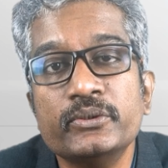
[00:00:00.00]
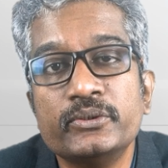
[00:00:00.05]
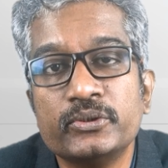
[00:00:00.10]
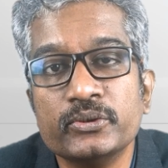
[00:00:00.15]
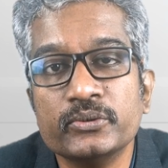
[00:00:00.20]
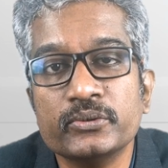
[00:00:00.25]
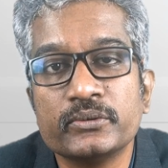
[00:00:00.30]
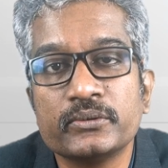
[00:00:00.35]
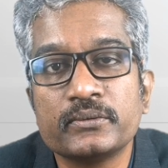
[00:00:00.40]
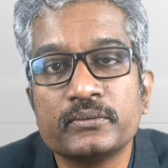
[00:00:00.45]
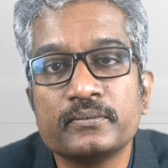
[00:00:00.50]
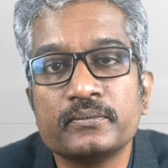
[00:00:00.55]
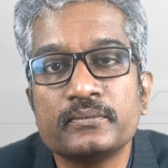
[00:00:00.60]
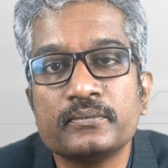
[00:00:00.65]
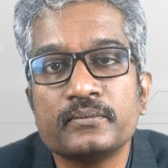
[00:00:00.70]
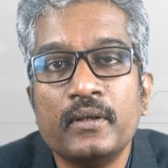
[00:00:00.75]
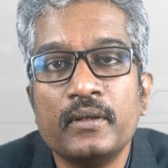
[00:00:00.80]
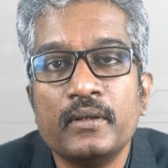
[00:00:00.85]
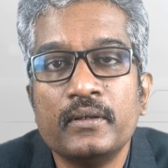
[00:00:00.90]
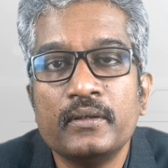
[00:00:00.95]
choose?
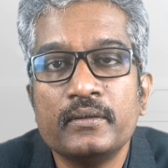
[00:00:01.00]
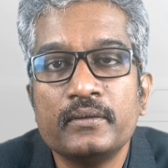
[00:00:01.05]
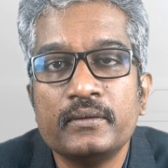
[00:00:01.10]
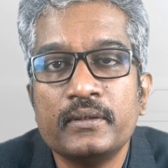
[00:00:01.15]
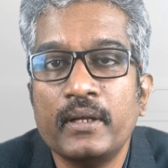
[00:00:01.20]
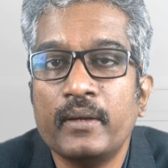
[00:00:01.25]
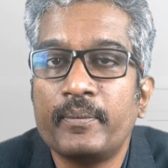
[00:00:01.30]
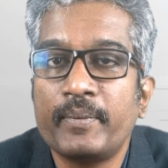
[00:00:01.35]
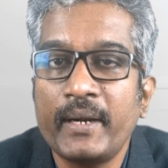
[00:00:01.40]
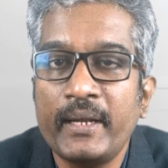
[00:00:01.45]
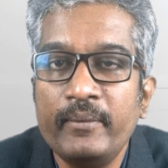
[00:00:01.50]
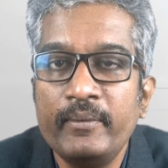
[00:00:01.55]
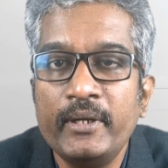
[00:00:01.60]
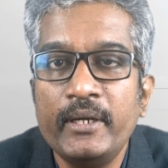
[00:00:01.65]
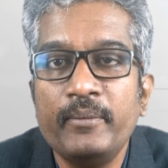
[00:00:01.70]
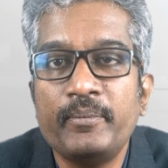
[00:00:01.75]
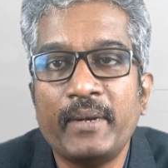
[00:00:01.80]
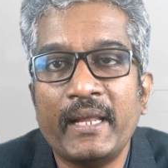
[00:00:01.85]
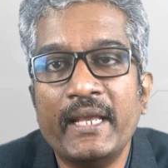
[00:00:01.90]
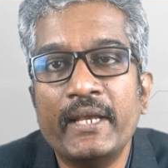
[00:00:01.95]
The primary
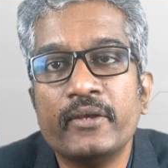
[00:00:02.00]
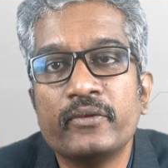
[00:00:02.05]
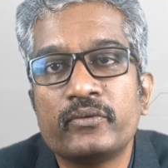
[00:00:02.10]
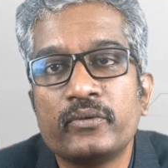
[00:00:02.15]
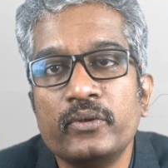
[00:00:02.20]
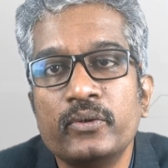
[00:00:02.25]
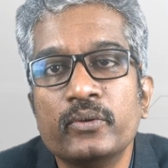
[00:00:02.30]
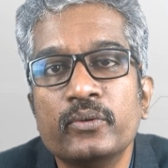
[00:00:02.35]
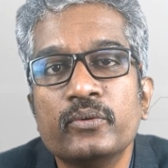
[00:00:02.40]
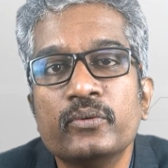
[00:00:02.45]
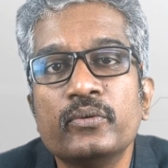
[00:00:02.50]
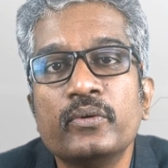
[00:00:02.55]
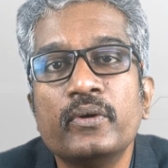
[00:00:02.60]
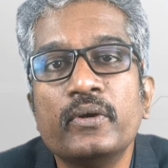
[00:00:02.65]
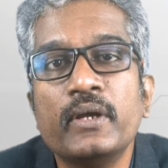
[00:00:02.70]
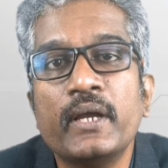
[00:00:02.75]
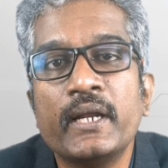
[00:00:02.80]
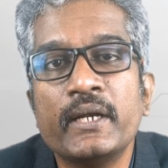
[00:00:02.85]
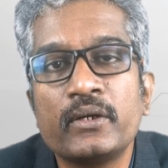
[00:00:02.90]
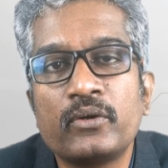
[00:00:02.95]
players you
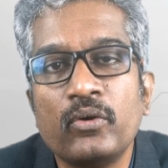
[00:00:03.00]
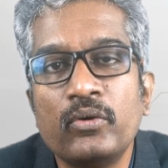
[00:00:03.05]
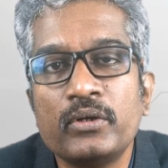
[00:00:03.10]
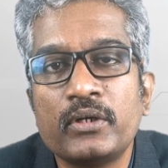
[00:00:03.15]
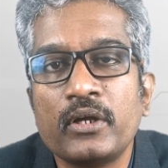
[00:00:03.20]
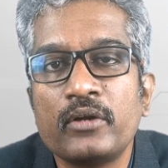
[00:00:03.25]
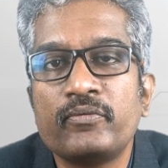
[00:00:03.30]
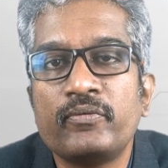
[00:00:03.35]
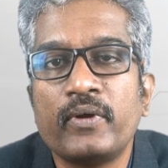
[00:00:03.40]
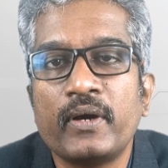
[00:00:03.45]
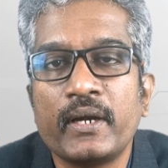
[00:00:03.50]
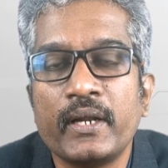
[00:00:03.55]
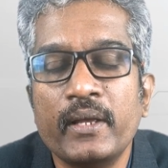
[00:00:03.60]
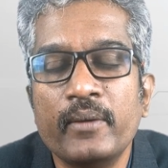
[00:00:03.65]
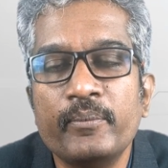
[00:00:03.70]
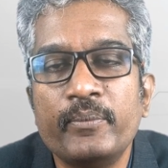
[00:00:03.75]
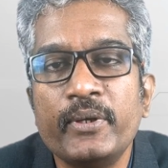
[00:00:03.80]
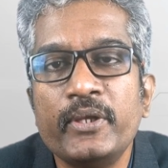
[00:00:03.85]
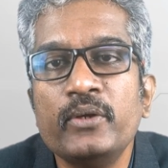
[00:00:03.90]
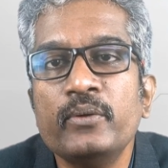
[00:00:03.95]
encounter for
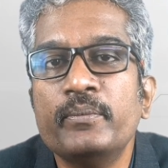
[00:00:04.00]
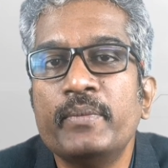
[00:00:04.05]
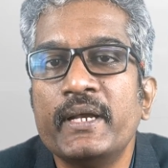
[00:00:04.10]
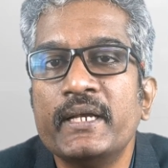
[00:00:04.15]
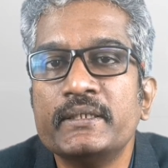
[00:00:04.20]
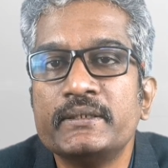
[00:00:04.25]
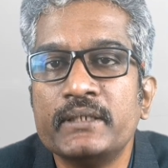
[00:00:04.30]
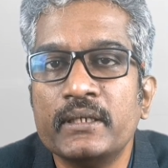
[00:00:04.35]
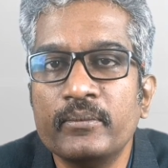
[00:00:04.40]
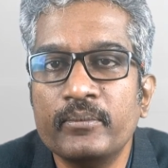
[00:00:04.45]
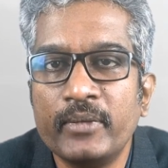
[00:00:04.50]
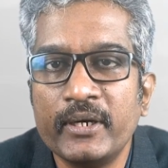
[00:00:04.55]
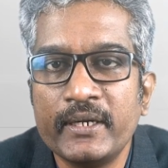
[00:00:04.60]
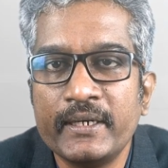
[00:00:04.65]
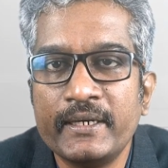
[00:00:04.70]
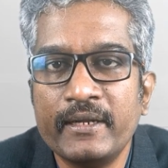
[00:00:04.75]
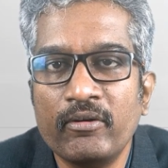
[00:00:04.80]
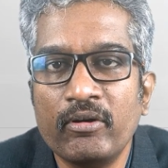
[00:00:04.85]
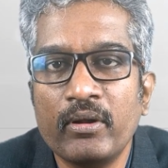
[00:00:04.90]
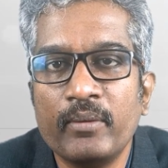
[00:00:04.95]
MPU-based embedded
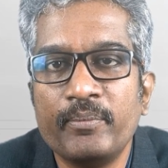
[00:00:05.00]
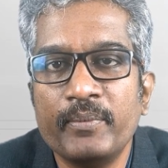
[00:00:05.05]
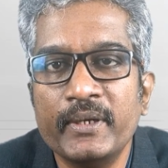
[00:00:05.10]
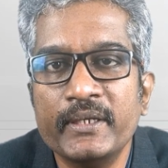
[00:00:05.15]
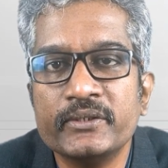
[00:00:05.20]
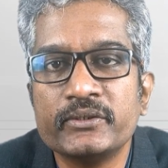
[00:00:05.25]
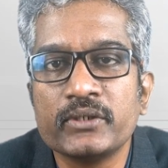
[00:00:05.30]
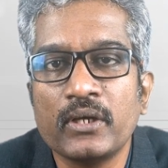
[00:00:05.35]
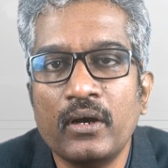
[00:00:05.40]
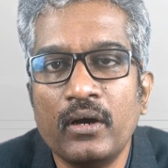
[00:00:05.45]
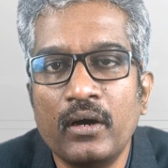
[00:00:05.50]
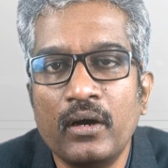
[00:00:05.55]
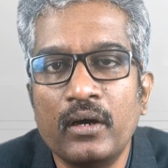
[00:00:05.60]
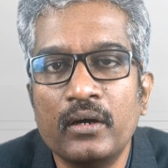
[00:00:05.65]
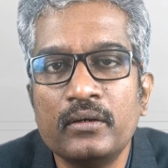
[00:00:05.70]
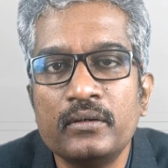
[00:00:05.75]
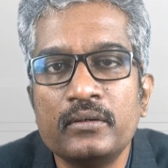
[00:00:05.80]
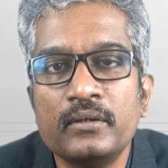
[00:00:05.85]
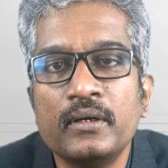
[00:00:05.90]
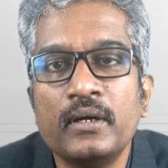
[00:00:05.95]
developments are
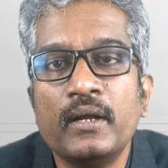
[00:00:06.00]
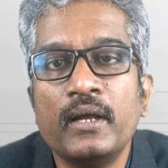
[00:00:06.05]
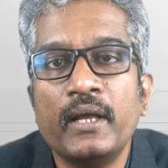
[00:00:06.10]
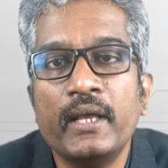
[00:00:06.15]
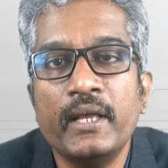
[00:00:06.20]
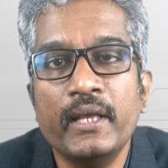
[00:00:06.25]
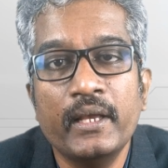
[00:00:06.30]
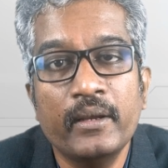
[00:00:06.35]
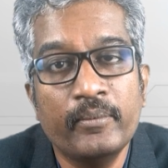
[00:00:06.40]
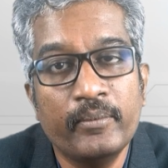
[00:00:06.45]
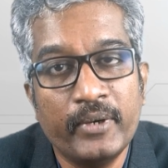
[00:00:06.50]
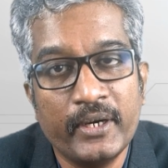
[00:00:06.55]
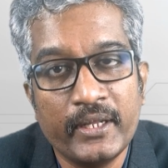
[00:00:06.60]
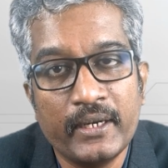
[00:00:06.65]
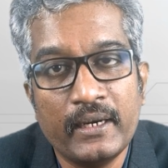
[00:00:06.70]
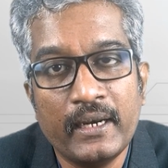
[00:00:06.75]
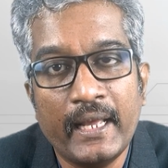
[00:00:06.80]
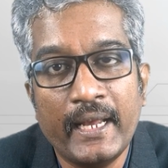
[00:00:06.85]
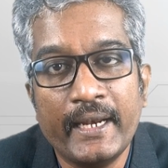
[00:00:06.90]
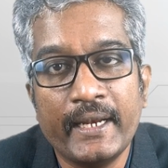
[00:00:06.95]
embedded
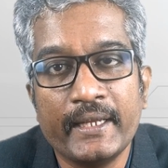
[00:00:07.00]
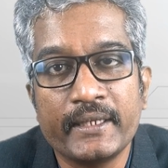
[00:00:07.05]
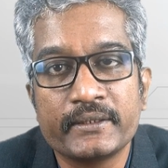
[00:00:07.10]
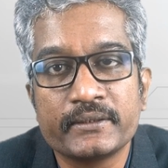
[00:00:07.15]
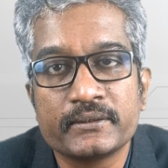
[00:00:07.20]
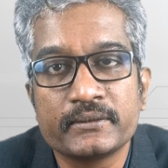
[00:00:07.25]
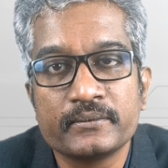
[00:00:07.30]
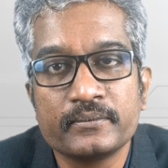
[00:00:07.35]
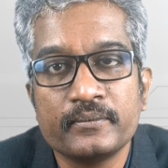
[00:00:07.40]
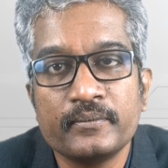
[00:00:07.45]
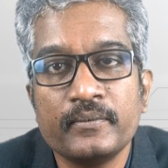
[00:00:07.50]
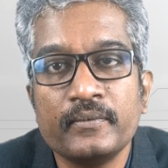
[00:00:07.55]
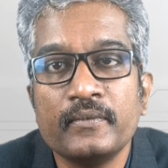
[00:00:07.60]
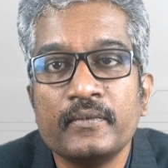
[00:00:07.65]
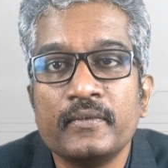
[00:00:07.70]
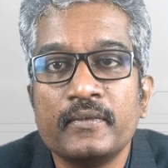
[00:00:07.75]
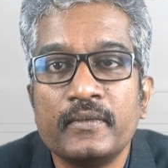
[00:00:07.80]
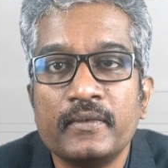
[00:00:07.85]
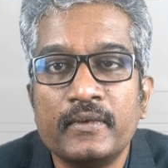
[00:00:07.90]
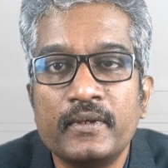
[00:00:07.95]
Linux.
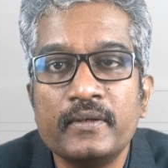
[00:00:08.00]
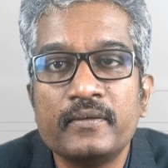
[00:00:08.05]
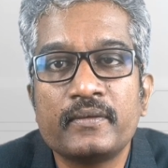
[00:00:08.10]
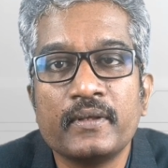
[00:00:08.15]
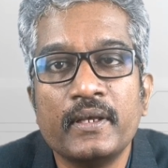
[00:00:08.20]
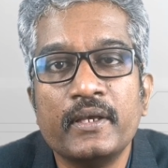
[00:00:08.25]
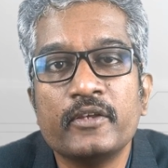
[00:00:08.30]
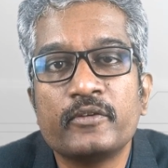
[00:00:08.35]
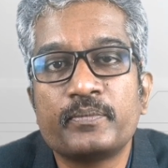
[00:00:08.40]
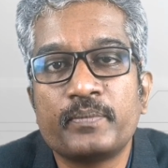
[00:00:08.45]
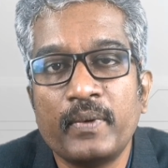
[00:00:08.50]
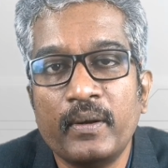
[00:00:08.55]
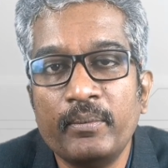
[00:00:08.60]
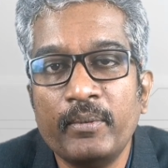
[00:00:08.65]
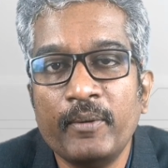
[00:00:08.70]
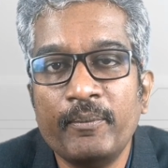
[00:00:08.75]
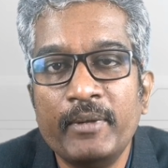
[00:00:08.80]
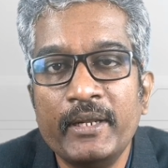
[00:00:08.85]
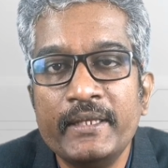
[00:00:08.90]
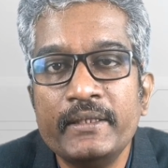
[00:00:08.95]
This is
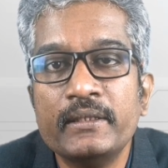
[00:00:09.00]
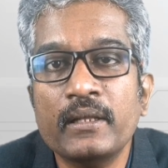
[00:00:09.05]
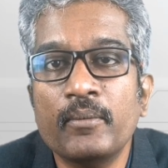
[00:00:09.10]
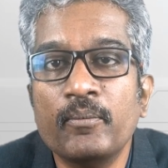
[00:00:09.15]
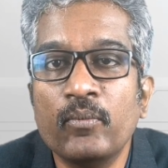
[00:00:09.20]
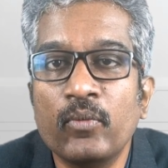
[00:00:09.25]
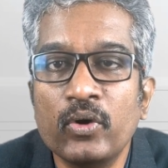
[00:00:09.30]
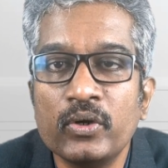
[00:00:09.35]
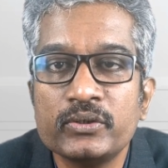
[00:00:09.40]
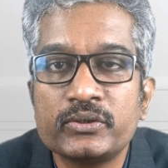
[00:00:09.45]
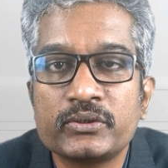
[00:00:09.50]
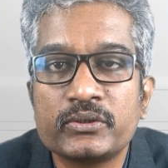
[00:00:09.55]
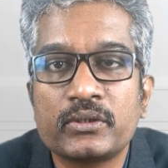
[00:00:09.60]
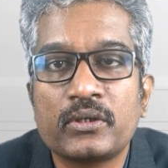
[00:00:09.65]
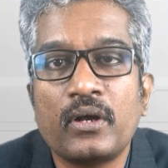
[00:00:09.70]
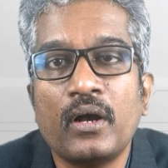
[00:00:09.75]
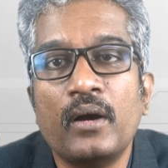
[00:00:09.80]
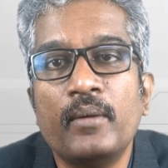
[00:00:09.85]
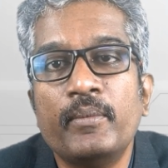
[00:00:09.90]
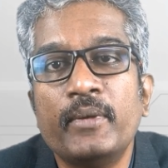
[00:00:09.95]
probably the most
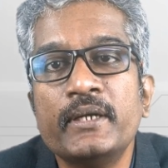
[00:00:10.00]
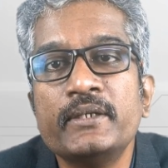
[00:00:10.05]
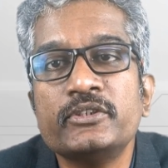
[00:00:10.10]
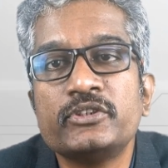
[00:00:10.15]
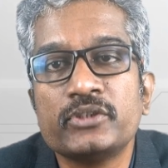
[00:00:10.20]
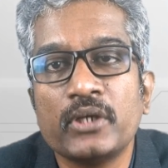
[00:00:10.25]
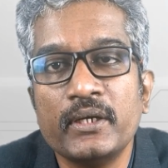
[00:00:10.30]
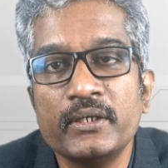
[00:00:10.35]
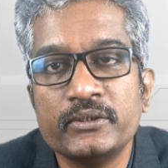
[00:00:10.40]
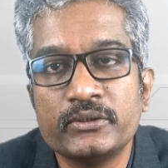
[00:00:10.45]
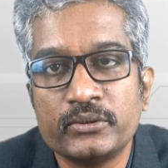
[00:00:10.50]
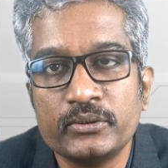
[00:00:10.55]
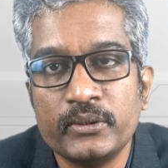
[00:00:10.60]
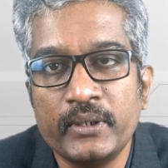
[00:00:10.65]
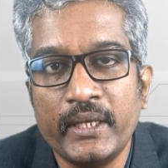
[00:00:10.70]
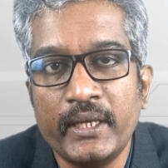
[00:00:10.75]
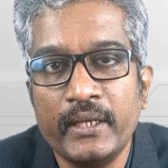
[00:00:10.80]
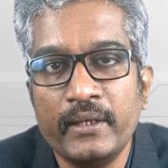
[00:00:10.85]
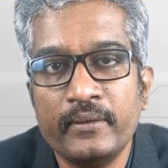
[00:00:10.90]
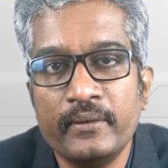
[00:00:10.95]
common choice today.